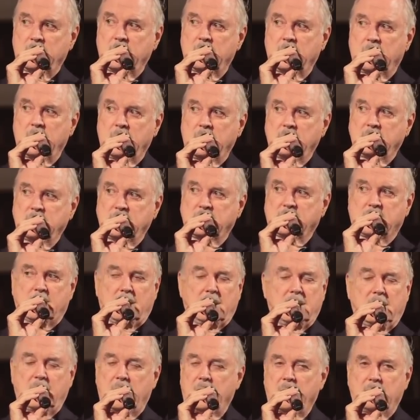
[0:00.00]
Really, just
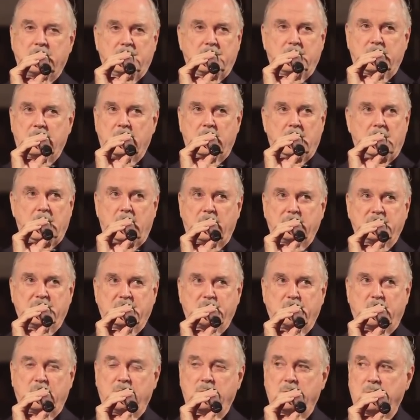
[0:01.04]
loved
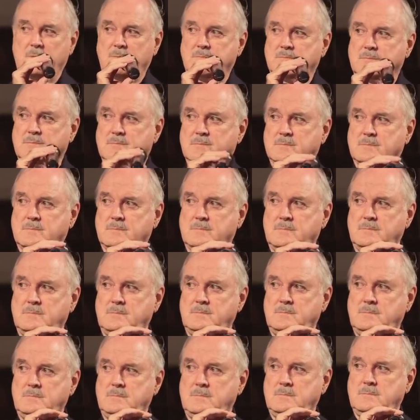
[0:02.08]
sport.
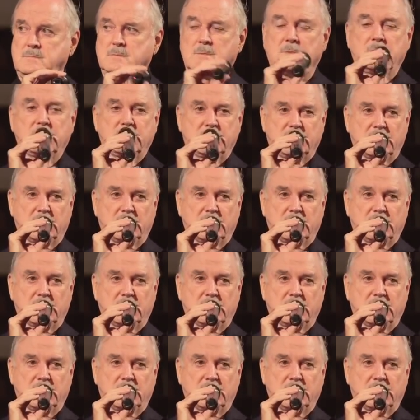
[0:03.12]
Soccer as well?